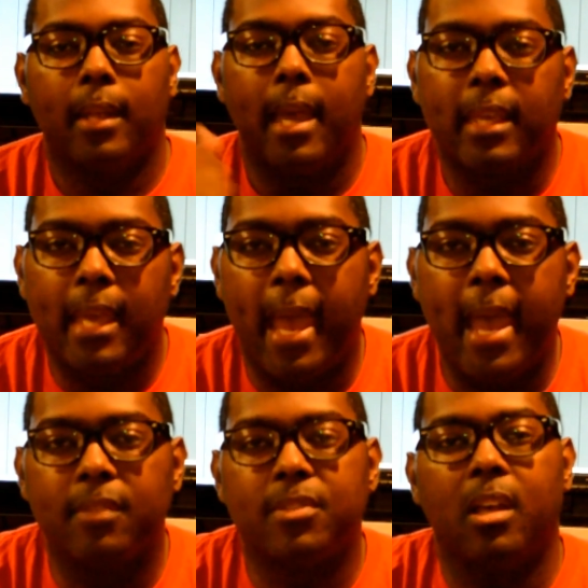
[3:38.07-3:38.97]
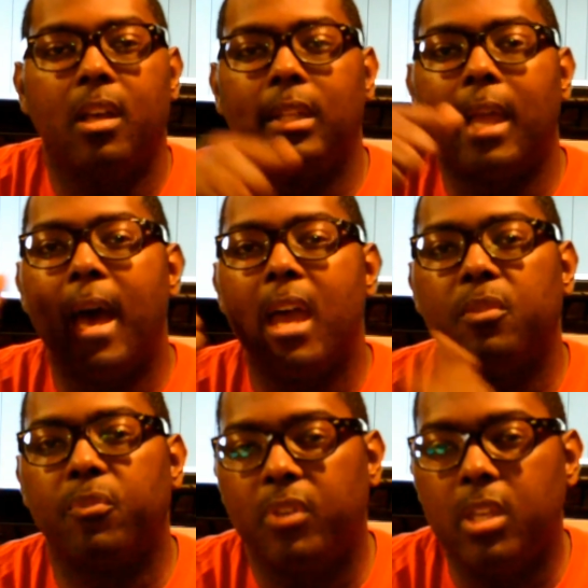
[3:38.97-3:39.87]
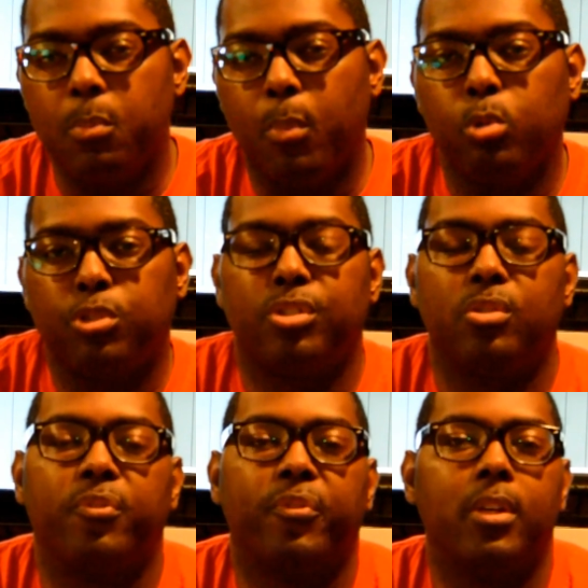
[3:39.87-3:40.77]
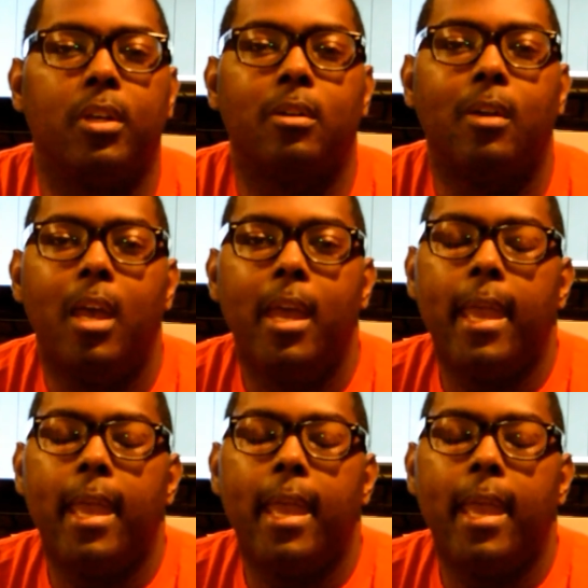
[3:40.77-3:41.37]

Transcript: like it has a live emotional feel.